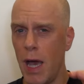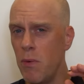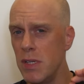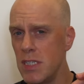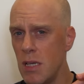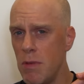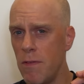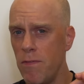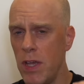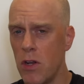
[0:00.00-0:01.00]
I wouldn't say my
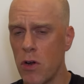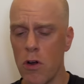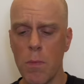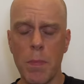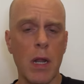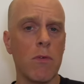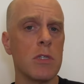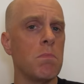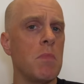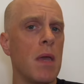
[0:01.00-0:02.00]
feet hurt, but I
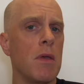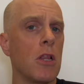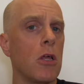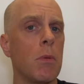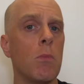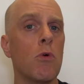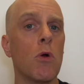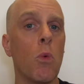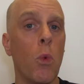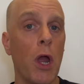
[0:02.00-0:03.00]
was maybe a little bit more
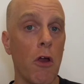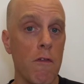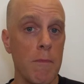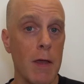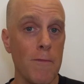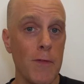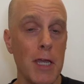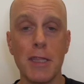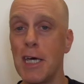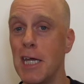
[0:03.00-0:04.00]
aware of my
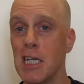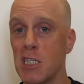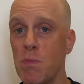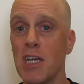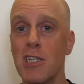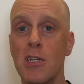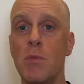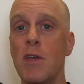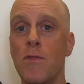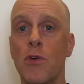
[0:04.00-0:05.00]
feet than I expected to
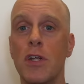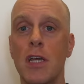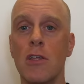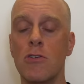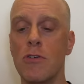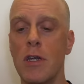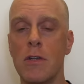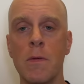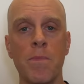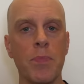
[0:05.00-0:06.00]
be for a daily
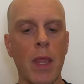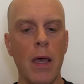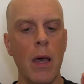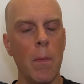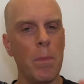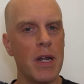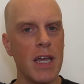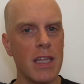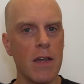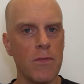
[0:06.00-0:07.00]
trainer. But
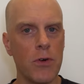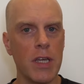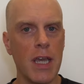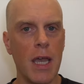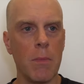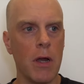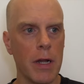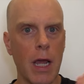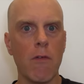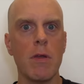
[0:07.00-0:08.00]
at that 40K mark,
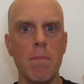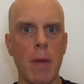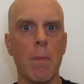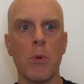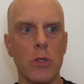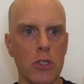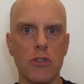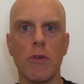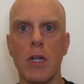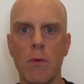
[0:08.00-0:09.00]
and I remember the
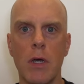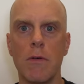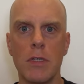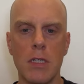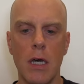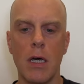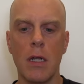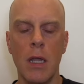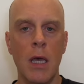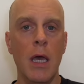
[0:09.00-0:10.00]
straightaway I was
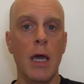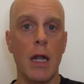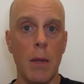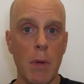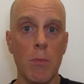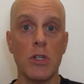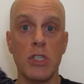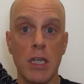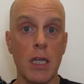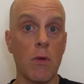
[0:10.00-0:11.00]
on, and I remember
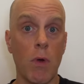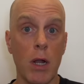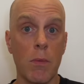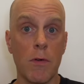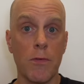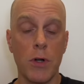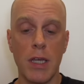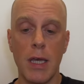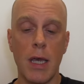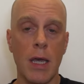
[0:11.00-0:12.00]
ticking right over
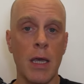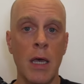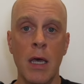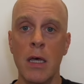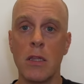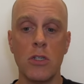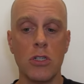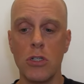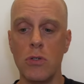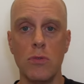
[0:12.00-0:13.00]
40K, the
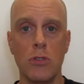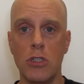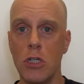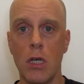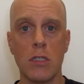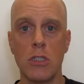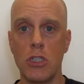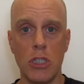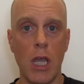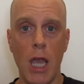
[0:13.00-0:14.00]
shoe just
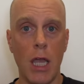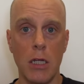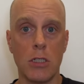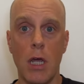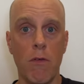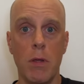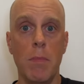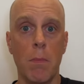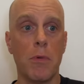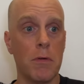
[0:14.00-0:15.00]
changed. I
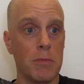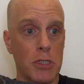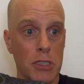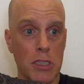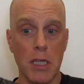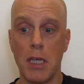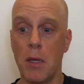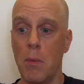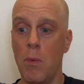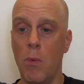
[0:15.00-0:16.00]
remember just
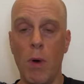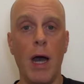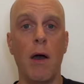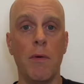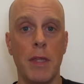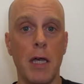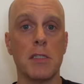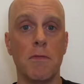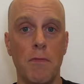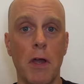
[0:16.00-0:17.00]
thinking, wow, that's
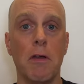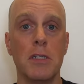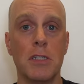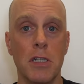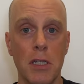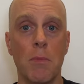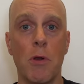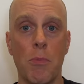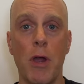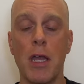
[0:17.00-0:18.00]
a very
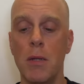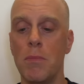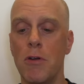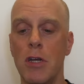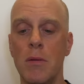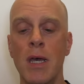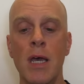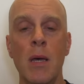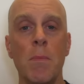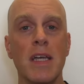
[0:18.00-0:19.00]
deliberate break-in period,
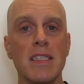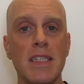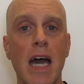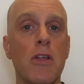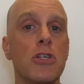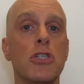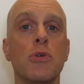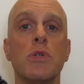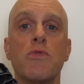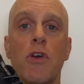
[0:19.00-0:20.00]
because now the shoe
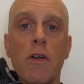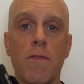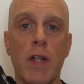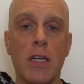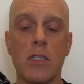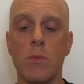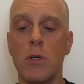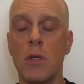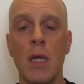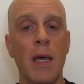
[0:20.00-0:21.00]
was very
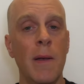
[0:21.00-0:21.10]
flexible.